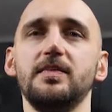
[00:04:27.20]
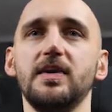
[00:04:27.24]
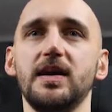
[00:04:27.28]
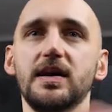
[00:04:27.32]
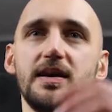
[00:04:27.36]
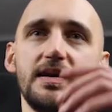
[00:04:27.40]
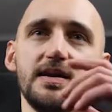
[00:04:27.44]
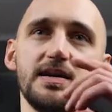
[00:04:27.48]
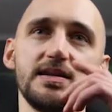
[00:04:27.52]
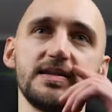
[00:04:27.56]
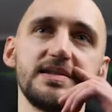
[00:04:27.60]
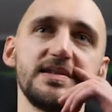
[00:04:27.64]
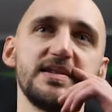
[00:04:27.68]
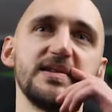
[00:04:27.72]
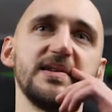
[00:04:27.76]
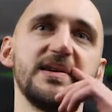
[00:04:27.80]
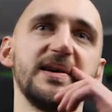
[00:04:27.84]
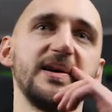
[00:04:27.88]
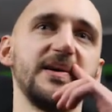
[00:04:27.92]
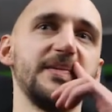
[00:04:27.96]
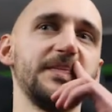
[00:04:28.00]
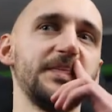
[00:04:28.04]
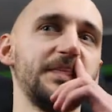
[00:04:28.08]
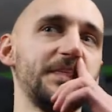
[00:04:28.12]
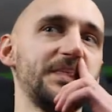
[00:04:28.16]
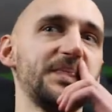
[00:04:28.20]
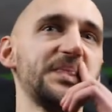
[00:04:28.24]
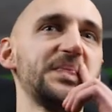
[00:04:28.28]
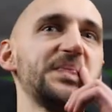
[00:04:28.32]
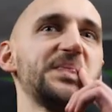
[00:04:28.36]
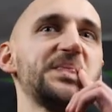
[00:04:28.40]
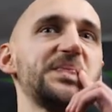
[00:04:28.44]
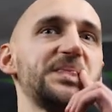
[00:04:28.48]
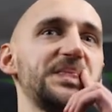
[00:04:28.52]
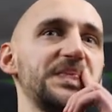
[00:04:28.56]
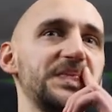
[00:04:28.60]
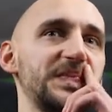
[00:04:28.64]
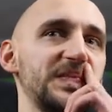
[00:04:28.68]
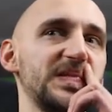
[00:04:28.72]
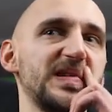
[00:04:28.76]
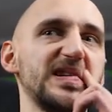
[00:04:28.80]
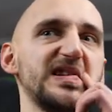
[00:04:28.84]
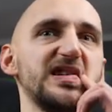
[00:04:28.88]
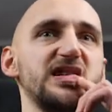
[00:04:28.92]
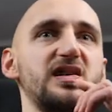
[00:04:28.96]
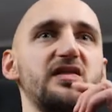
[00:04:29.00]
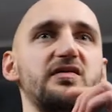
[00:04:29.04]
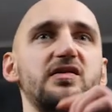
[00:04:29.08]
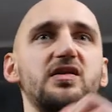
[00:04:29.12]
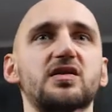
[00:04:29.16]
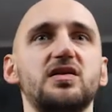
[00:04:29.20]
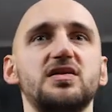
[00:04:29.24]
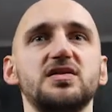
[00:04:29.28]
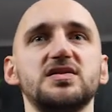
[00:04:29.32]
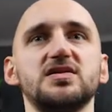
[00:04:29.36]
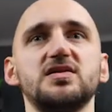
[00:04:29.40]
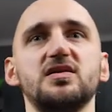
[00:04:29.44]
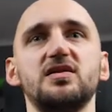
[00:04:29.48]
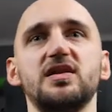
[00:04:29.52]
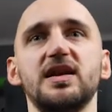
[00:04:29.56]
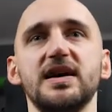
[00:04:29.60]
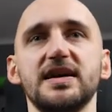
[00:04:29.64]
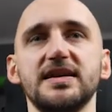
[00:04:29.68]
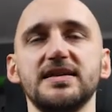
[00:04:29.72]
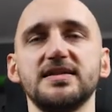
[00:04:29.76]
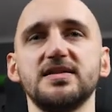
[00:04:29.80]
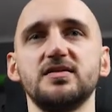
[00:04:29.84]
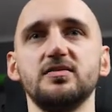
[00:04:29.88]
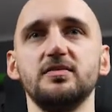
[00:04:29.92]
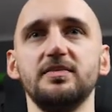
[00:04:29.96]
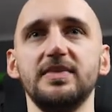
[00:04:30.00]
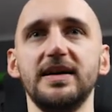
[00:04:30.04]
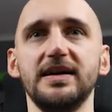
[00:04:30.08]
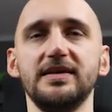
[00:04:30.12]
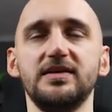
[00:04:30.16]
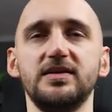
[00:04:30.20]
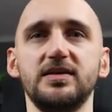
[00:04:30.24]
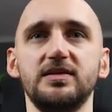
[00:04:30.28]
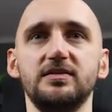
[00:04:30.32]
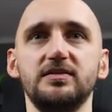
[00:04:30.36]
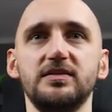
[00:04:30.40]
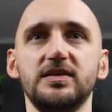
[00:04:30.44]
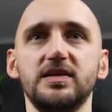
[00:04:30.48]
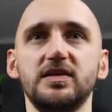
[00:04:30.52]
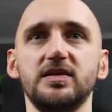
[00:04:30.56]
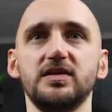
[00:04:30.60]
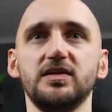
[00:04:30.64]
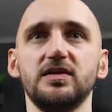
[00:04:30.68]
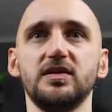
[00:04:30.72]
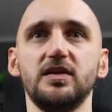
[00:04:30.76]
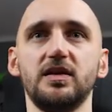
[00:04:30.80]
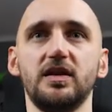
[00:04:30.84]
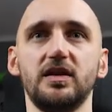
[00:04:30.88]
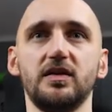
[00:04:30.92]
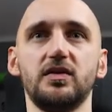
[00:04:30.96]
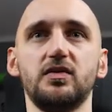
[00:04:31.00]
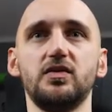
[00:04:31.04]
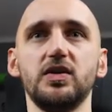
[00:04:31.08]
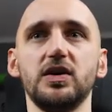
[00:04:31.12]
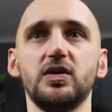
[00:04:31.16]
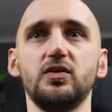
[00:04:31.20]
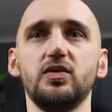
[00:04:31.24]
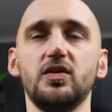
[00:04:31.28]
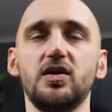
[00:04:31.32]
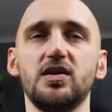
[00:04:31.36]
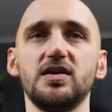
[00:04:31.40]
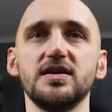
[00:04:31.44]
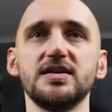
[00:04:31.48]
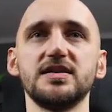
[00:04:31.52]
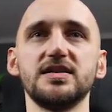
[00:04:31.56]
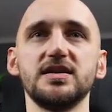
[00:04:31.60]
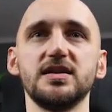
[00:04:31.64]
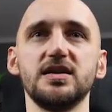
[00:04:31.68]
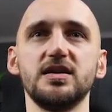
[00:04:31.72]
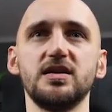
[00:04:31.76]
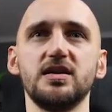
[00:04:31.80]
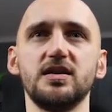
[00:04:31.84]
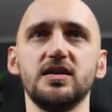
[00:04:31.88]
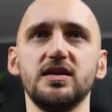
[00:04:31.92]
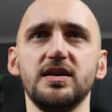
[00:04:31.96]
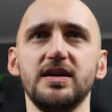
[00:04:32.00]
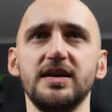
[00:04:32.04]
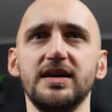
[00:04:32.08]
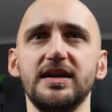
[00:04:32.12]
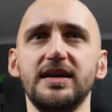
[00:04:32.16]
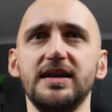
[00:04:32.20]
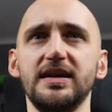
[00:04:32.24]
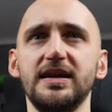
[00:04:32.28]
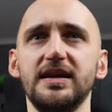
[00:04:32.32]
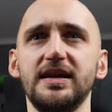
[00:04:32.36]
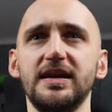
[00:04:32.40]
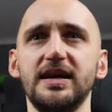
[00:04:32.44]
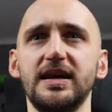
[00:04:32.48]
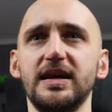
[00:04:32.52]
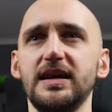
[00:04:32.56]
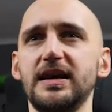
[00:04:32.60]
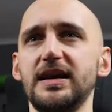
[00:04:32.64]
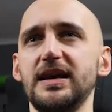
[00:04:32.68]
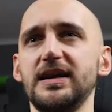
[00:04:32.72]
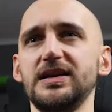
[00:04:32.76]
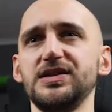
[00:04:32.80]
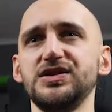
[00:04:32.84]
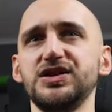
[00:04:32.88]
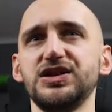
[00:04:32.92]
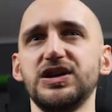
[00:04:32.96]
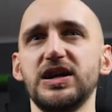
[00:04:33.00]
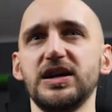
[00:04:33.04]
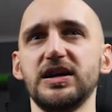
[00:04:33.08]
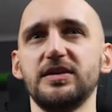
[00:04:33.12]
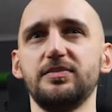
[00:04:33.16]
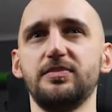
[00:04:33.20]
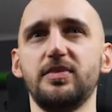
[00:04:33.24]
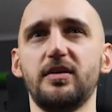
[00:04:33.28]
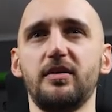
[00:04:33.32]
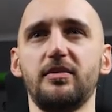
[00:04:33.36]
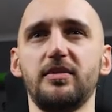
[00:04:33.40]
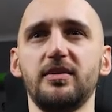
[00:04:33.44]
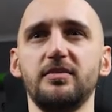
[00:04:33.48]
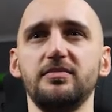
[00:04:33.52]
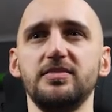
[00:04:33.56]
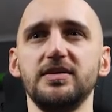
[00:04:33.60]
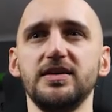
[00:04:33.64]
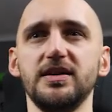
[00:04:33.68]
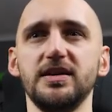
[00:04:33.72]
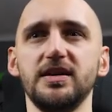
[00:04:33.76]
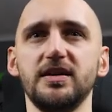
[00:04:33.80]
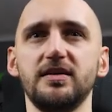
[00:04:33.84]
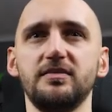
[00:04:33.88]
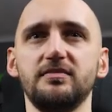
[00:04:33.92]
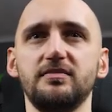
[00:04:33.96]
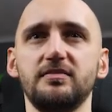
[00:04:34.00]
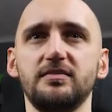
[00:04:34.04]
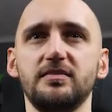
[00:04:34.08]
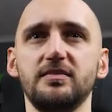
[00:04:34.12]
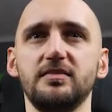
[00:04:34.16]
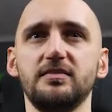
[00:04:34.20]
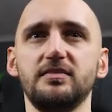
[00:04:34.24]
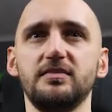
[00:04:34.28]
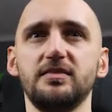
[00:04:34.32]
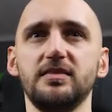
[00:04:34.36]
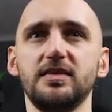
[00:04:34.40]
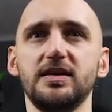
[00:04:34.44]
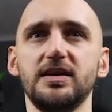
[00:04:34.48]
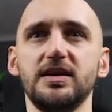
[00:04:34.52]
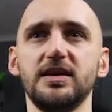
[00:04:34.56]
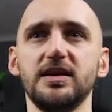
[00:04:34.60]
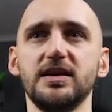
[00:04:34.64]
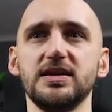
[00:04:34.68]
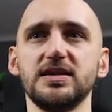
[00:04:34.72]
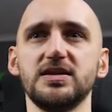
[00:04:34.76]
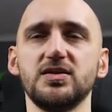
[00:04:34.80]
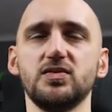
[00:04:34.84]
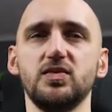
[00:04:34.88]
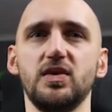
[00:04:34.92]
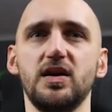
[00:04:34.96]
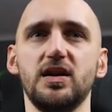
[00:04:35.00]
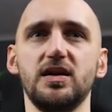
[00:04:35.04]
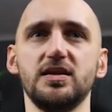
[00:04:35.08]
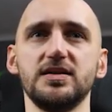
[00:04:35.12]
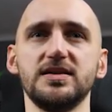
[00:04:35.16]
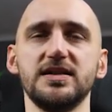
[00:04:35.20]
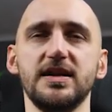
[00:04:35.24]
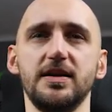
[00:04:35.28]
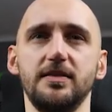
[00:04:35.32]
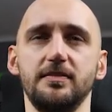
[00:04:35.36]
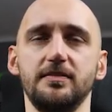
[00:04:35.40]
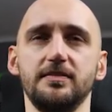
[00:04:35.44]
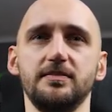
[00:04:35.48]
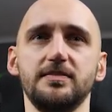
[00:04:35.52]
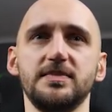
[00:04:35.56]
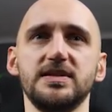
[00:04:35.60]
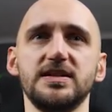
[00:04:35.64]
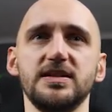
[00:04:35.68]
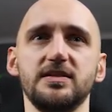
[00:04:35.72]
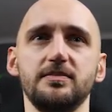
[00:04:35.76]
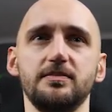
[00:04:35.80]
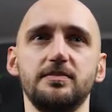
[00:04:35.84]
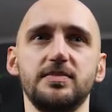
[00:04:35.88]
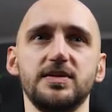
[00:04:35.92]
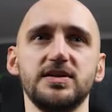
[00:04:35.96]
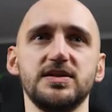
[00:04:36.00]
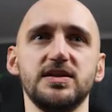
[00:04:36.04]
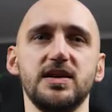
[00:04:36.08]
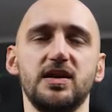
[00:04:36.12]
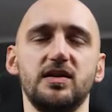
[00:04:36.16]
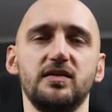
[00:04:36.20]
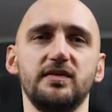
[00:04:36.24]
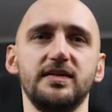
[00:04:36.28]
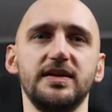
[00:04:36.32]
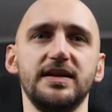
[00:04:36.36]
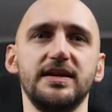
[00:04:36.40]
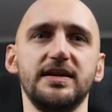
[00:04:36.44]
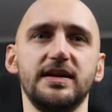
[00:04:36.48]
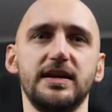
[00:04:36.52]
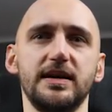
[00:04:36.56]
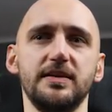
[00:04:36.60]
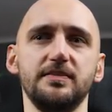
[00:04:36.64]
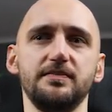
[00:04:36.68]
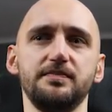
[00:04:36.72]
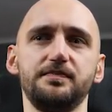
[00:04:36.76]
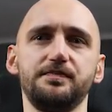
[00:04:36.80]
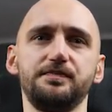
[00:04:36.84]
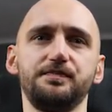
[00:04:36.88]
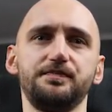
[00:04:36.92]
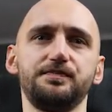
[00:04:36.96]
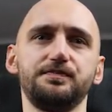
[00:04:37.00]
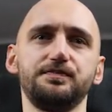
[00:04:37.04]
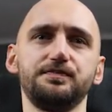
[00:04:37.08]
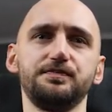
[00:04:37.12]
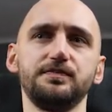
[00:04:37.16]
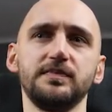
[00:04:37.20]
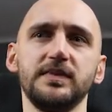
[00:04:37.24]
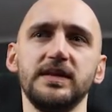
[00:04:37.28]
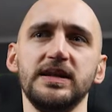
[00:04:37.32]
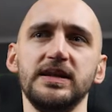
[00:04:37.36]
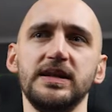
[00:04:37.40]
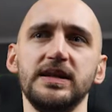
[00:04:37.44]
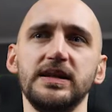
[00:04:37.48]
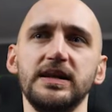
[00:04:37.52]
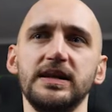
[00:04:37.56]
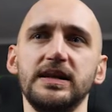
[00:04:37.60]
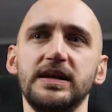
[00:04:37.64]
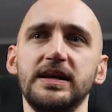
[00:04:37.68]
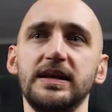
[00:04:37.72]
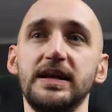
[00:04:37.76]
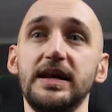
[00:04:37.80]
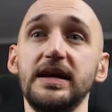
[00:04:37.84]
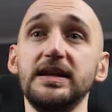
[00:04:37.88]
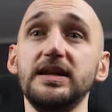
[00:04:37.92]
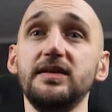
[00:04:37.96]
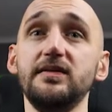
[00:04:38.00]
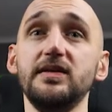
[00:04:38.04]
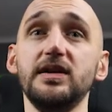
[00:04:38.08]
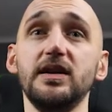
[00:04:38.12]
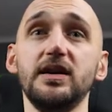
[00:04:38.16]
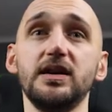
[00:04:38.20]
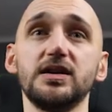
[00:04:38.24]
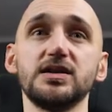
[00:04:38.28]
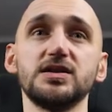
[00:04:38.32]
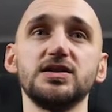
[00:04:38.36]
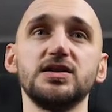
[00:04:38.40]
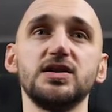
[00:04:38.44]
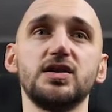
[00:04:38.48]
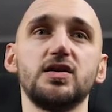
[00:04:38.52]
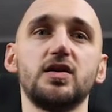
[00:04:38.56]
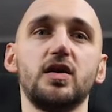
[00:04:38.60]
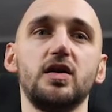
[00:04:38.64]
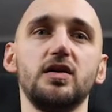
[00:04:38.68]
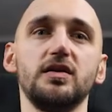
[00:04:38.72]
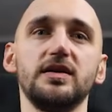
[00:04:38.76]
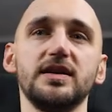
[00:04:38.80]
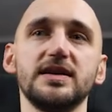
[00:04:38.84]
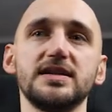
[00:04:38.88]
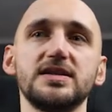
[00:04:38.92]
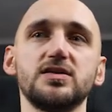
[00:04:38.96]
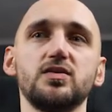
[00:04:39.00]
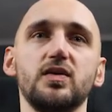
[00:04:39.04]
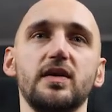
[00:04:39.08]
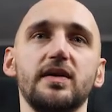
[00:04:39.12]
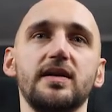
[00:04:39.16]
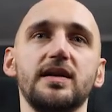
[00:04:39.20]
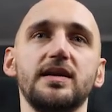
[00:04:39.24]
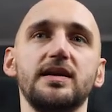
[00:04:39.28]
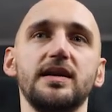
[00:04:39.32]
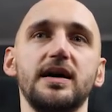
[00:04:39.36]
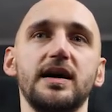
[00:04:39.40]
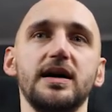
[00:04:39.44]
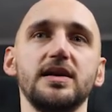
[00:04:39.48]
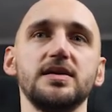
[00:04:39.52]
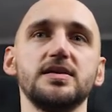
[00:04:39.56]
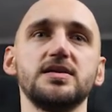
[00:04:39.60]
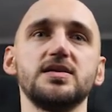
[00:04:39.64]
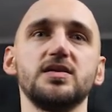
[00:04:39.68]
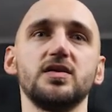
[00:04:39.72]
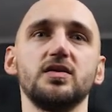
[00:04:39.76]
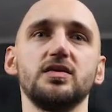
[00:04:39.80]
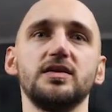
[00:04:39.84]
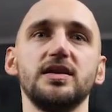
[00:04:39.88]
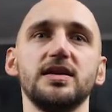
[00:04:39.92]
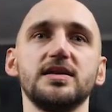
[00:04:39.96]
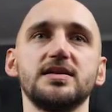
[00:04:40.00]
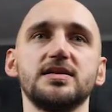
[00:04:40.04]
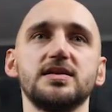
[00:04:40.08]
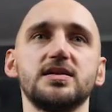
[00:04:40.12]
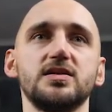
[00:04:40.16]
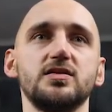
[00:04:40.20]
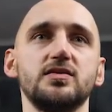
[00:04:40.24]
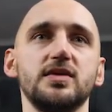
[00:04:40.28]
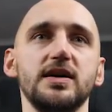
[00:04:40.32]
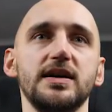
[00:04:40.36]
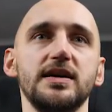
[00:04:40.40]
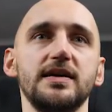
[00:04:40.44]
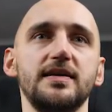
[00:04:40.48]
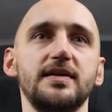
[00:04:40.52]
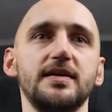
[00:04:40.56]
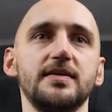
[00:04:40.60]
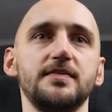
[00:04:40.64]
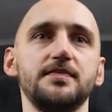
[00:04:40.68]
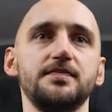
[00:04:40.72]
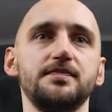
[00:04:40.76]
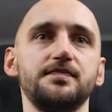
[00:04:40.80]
I guess the solver also likes to bet 3/4 here and check probably as well some percent of the time. And the villain actually called us with a 9, so that's great.